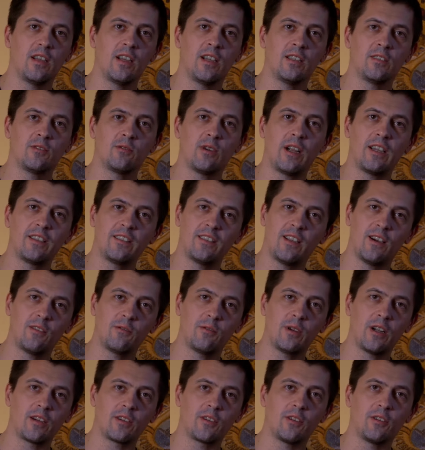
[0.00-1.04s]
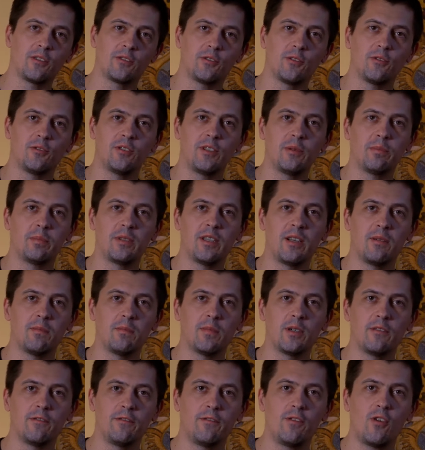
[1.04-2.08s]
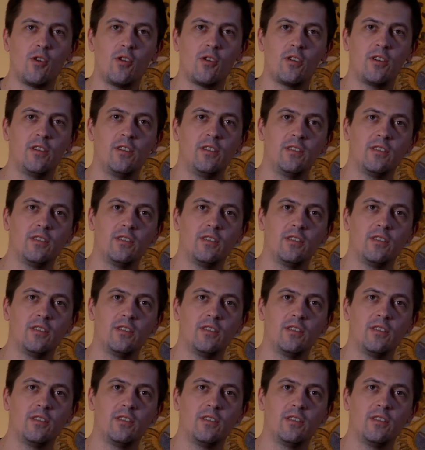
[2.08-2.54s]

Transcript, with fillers: And right now we are going to tip number four,